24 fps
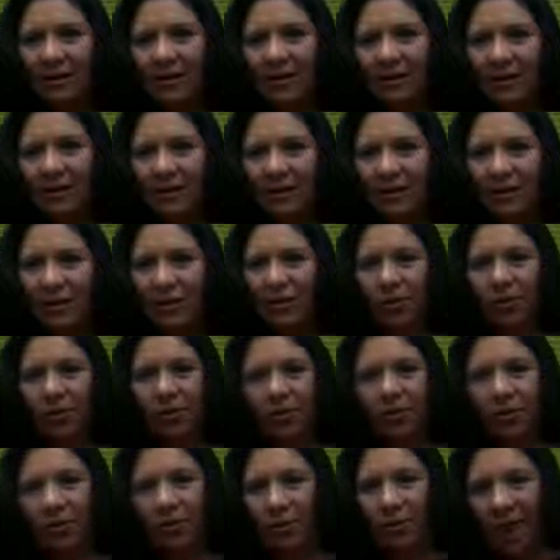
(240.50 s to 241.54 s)

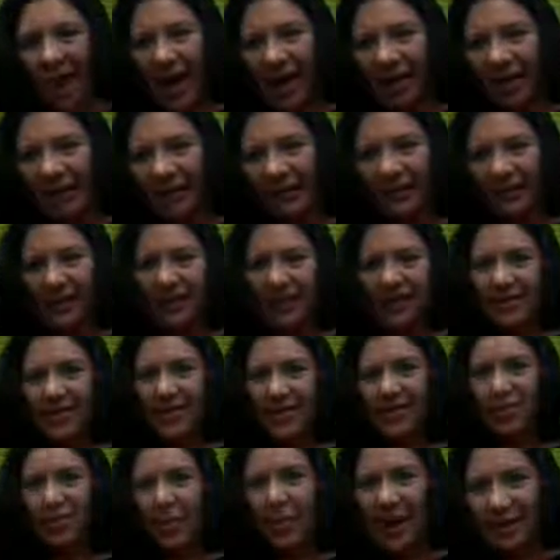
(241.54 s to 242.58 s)
the man is the
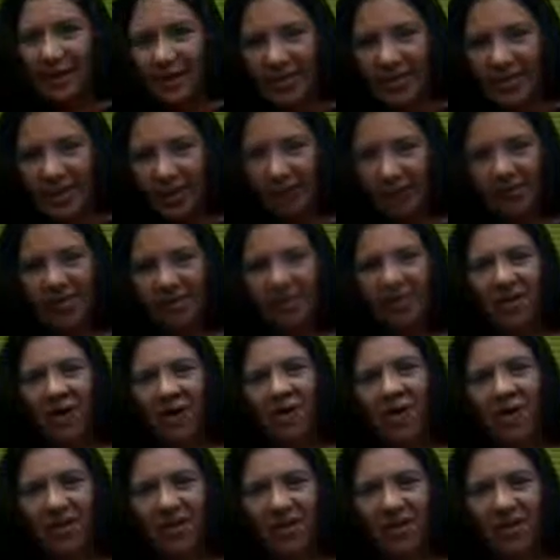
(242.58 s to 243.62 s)
investor of the
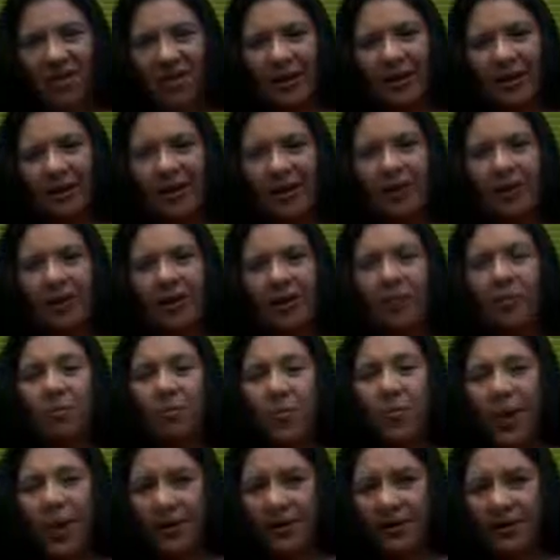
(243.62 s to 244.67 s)
family,
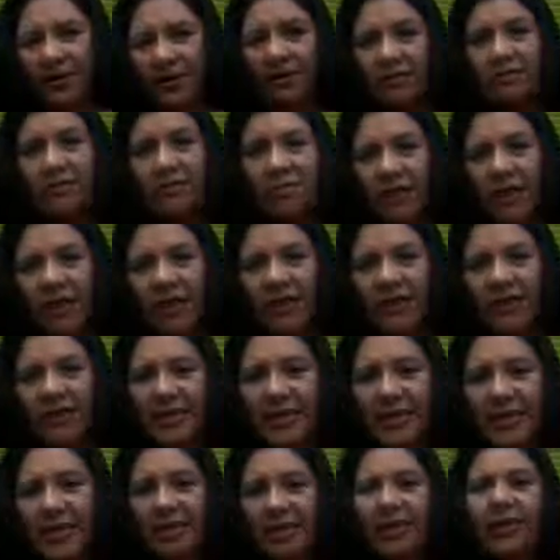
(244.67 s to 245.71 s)
but women is
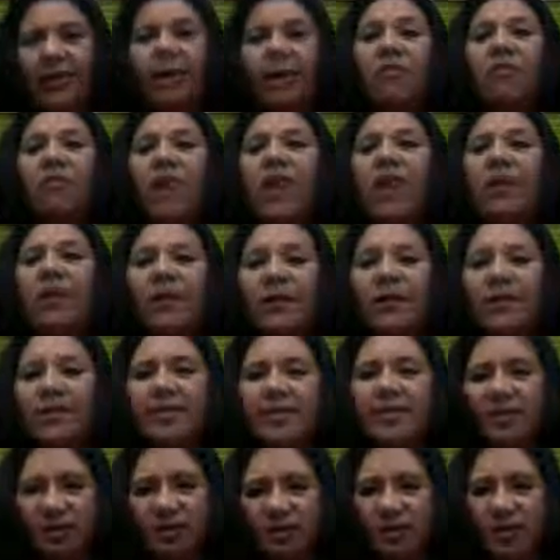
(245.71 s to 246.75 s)
taking a final
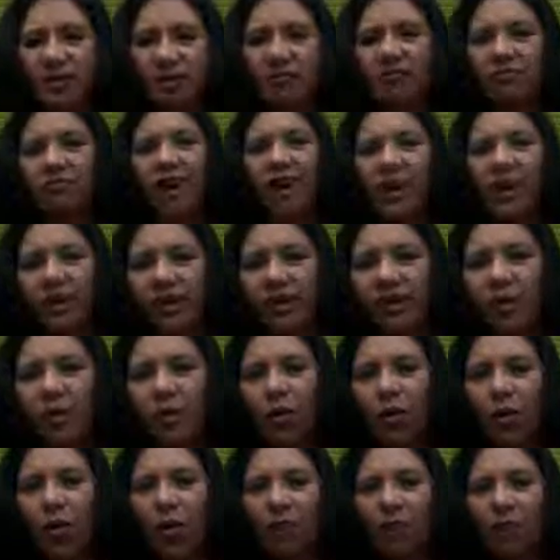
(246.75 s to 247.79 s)
decision, final
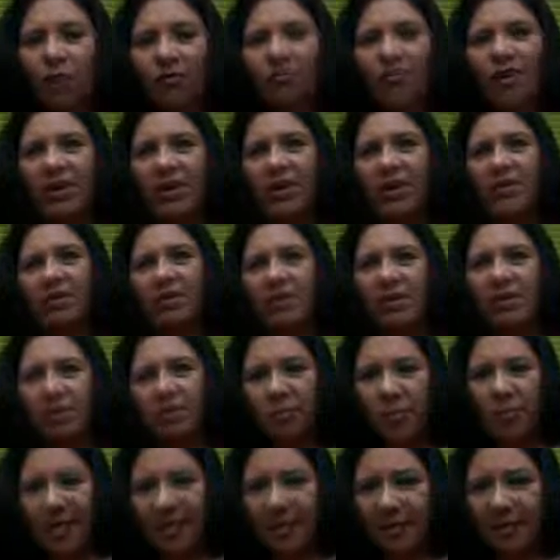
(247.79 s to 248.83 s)
call, whether this
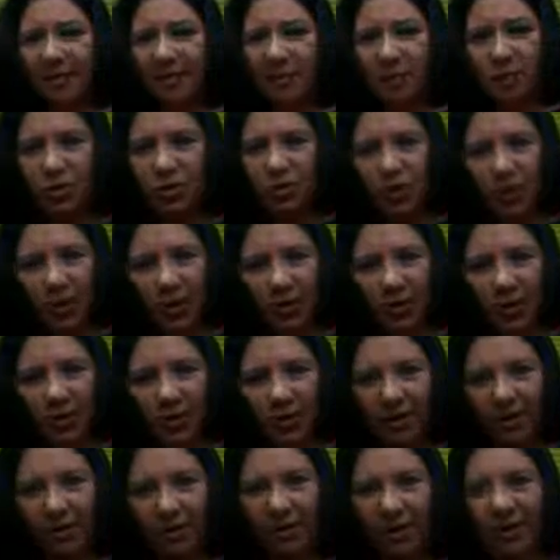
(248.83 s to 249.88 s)
place is
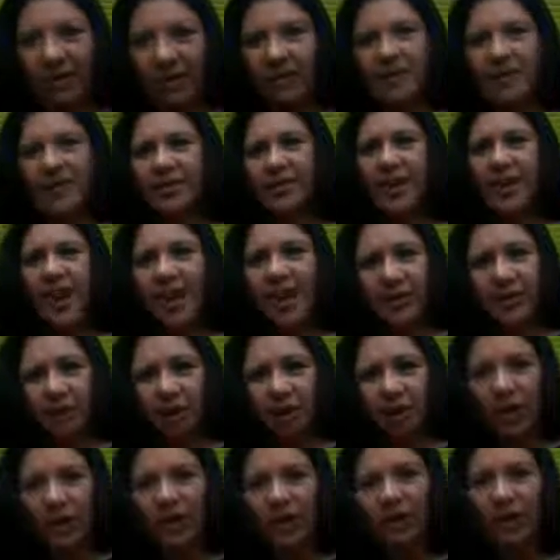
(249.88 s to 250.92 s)
suitable, this has
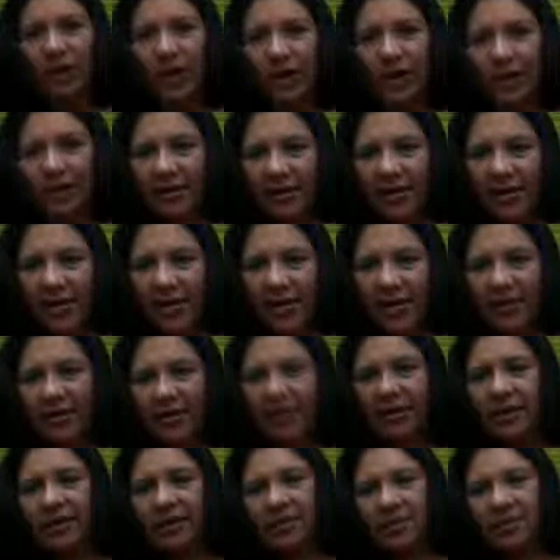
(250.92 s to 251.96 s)
all the
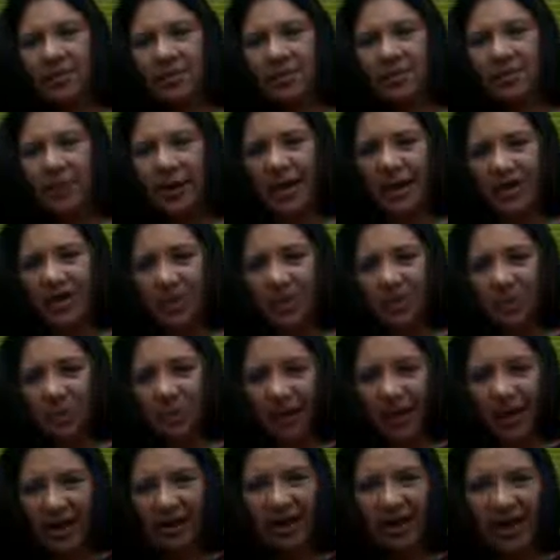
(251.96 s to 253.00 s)
amenities which is matching to
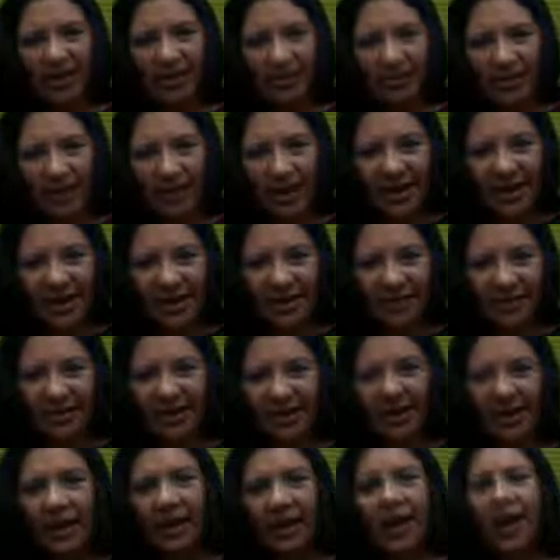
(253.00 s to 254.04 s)
their lifestyles,
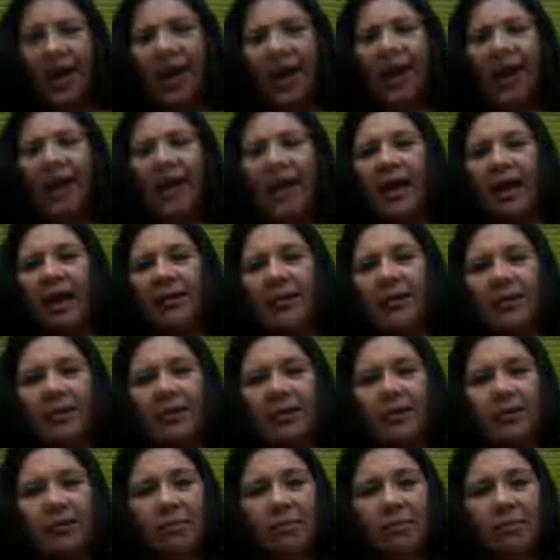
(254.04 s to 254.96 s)
and